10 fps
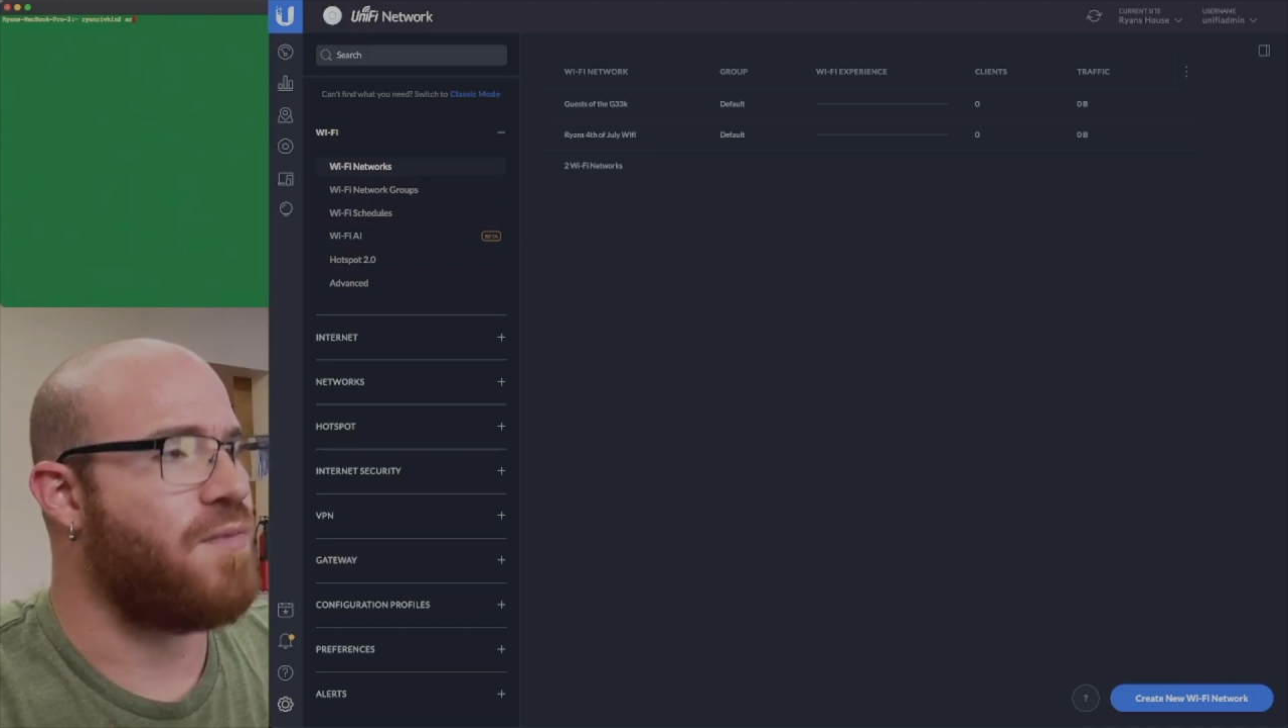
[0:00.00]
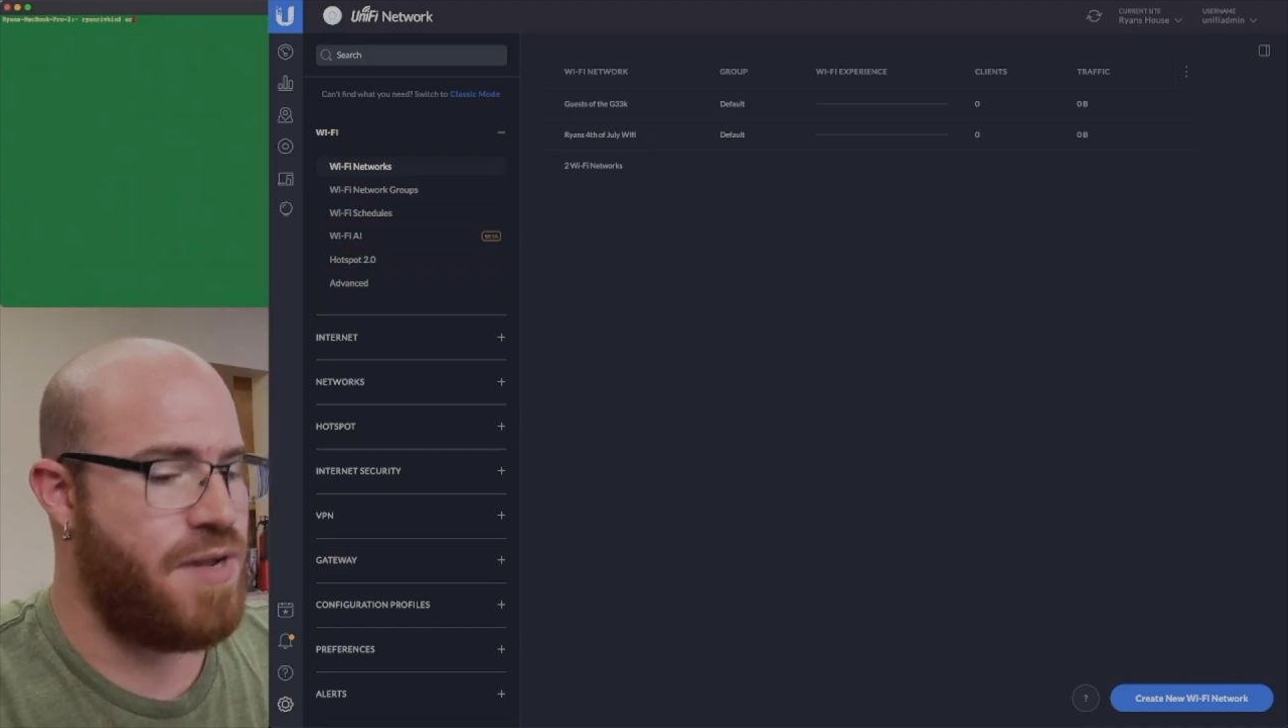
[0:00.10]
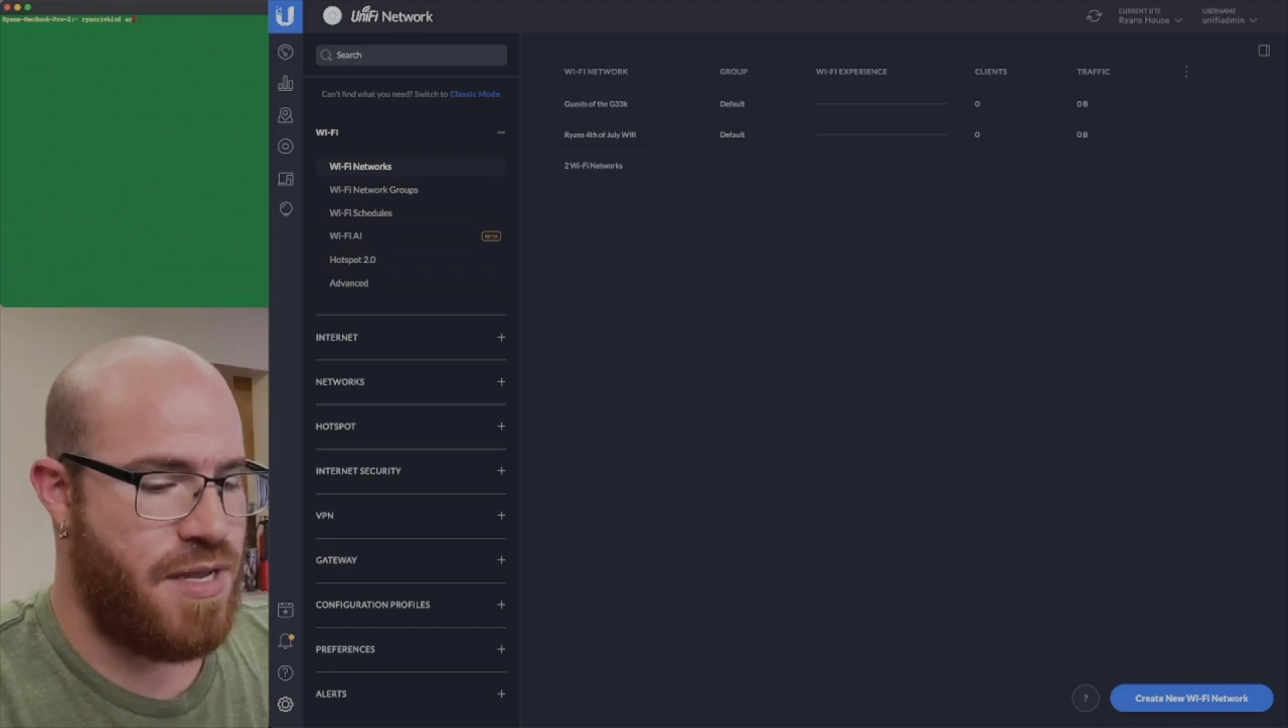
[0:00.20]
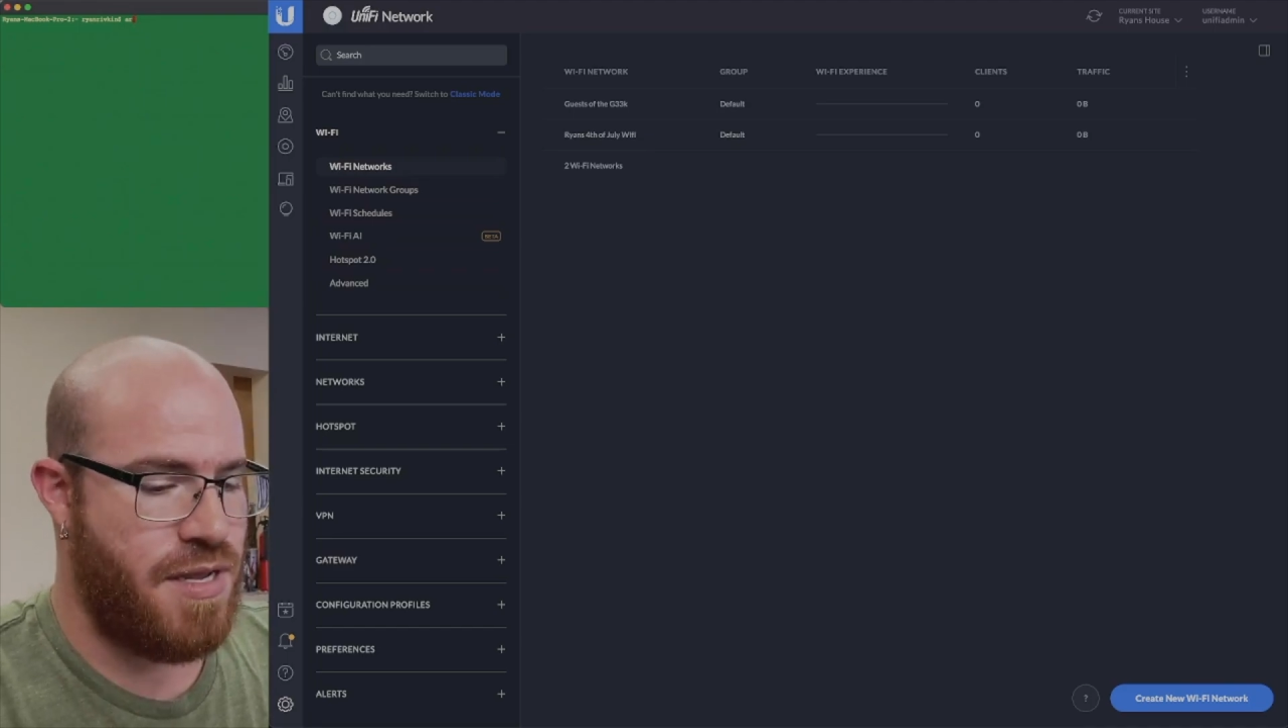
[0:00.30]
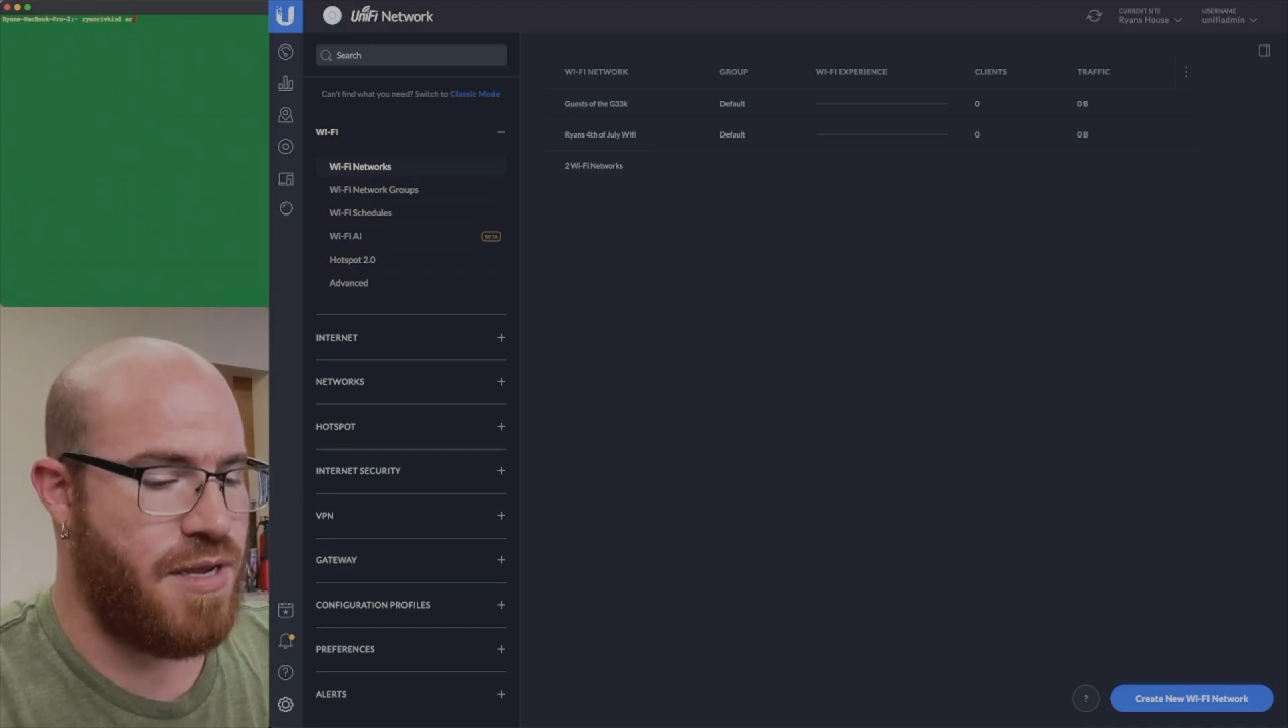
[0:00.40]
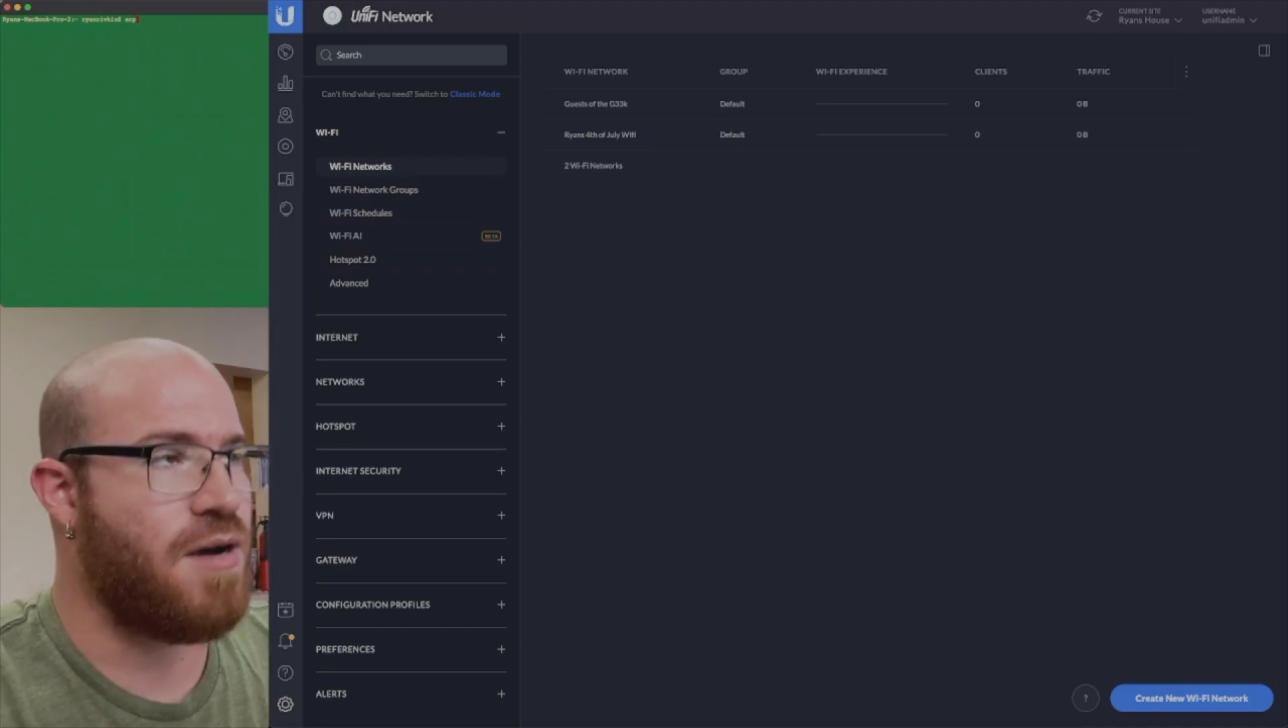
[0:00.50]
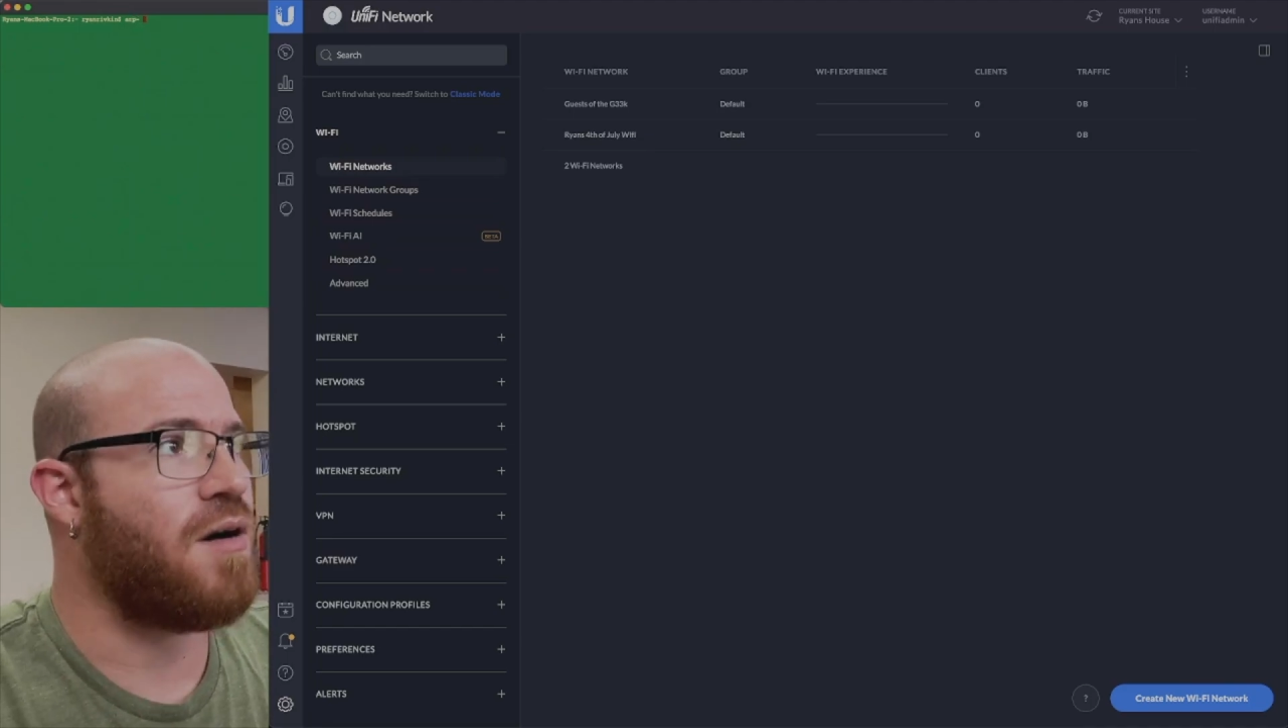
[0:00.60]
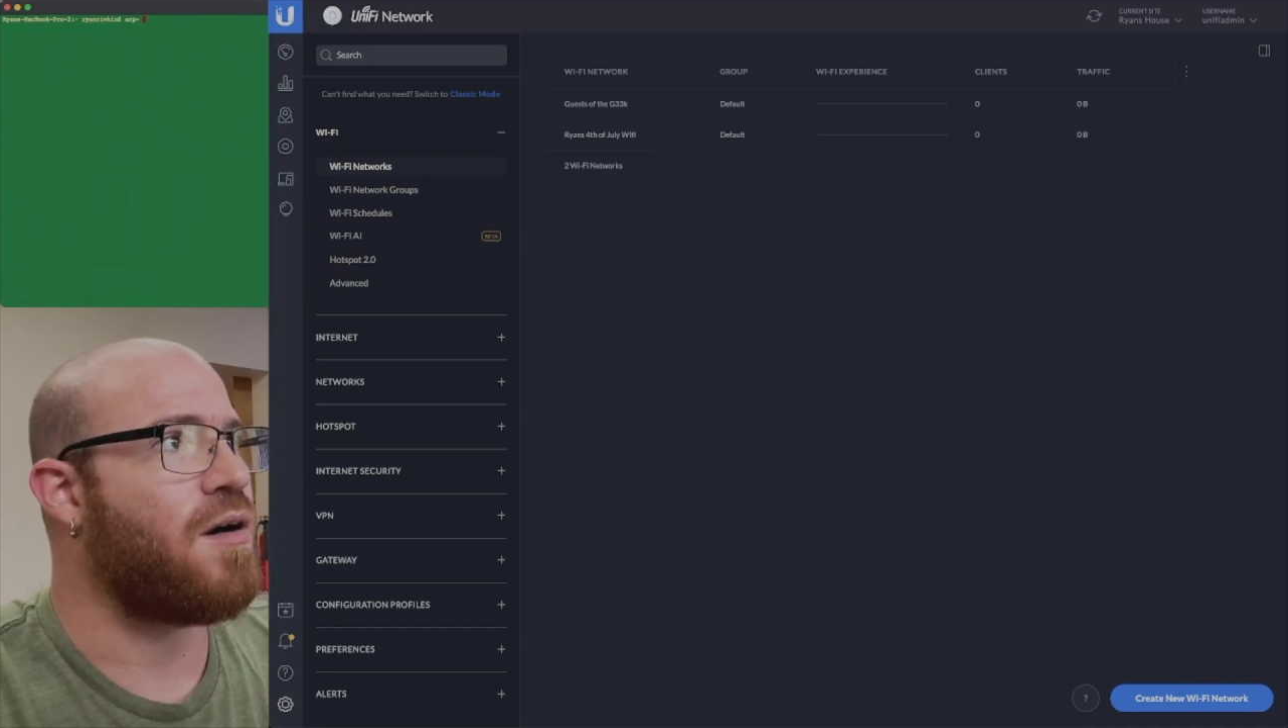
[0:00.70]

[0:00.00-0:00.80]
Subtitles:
we